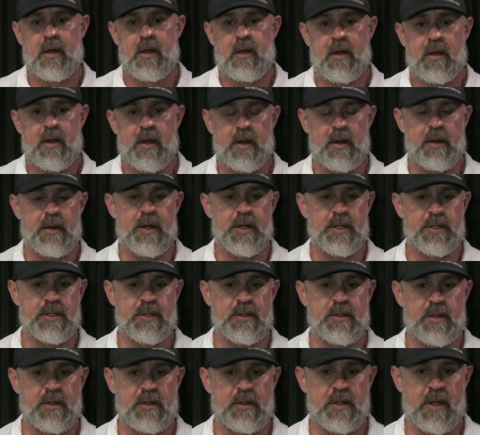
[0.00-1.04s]
in
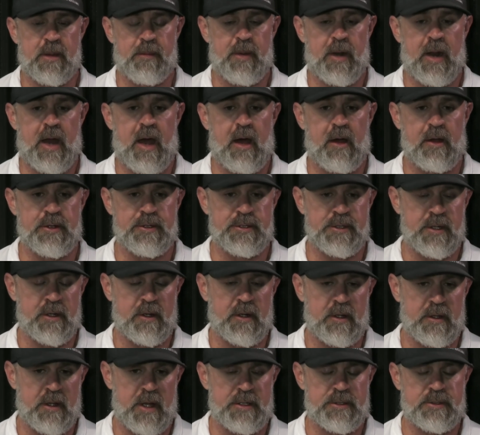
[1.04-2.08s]
addition to lipidology and
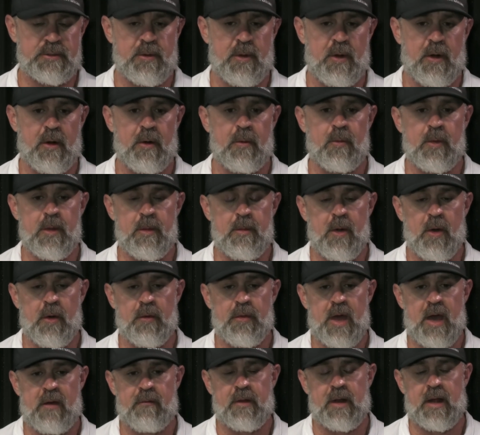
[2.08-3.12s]
cholesterol, we both
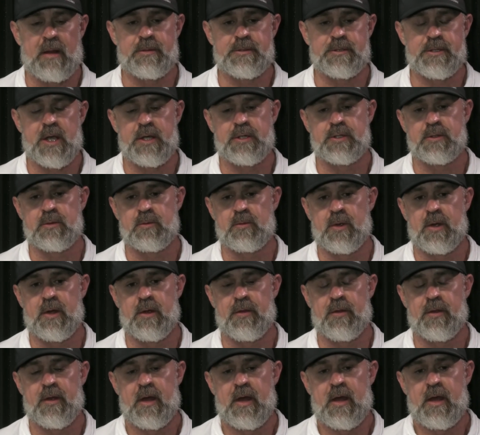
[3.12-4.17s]
have an obsession
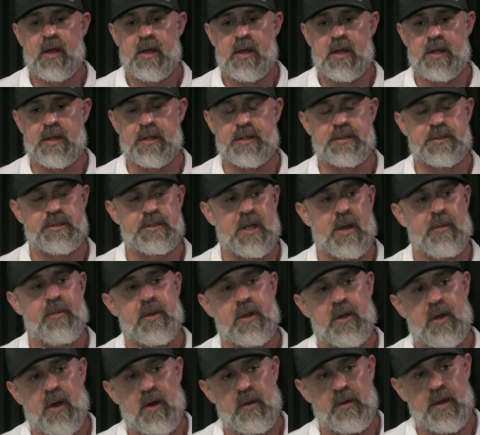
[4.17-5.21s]
with is
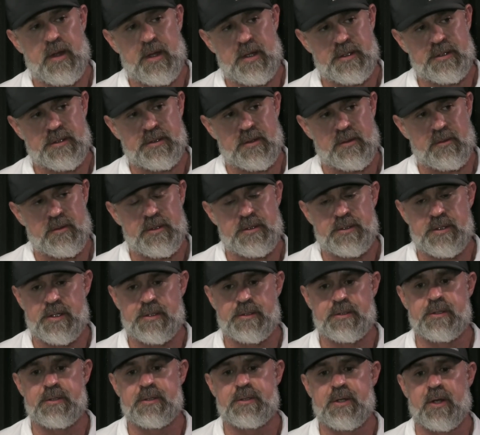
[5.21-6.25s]
something called insulin
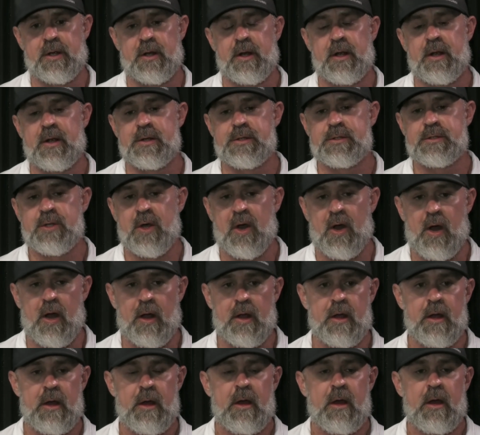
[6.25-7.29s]
resistance. You're going to hear us
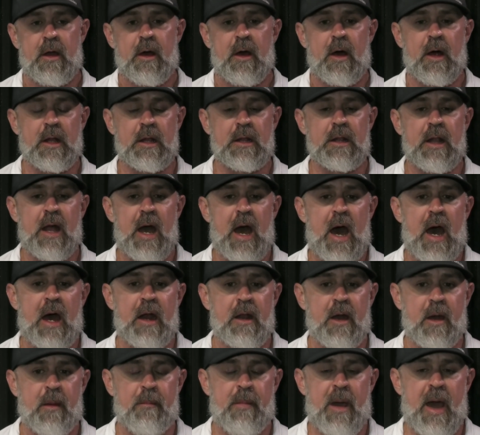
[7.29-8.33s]
talk a lot
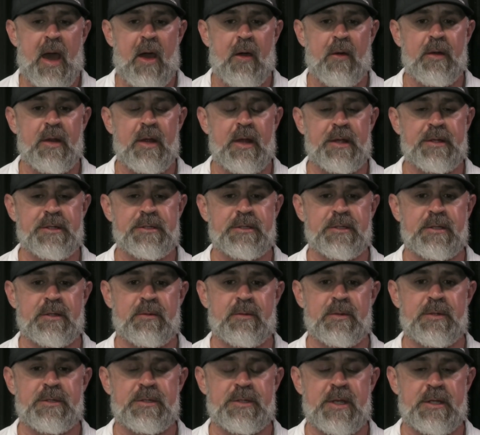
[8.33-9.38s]
about insulin
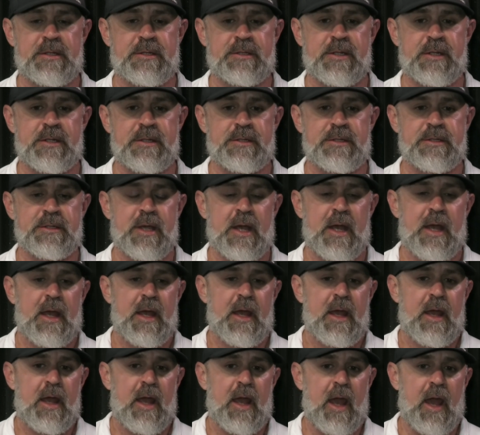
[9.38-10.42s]
resistance,
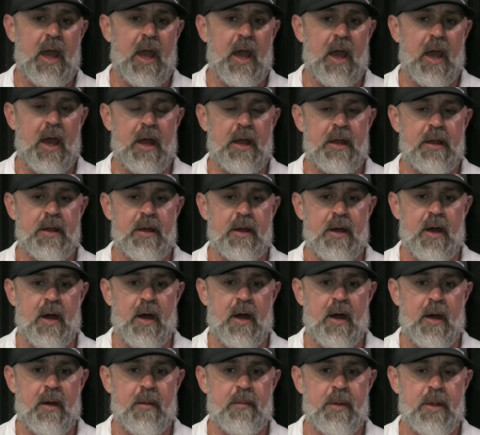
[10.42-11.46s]
and
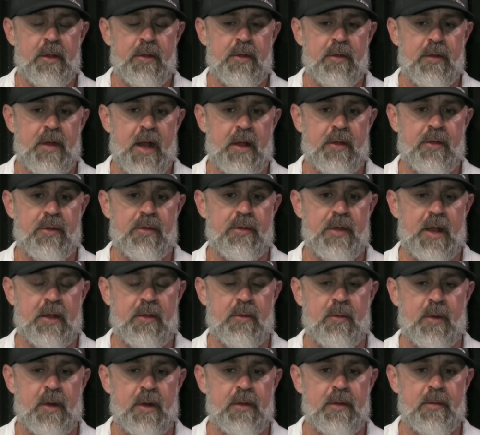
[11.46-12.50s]
so
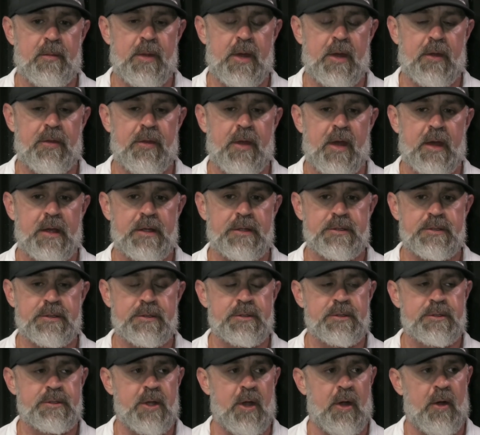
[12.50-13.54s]
that's one of the big things.
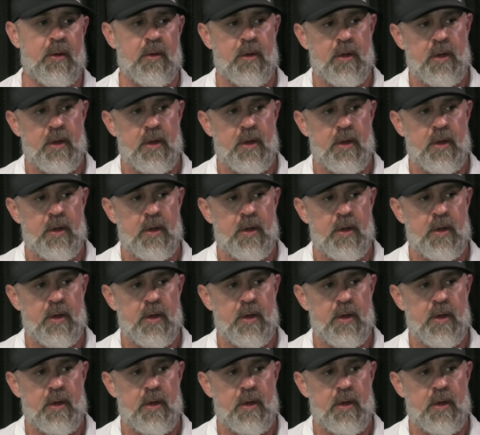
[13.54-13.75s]
So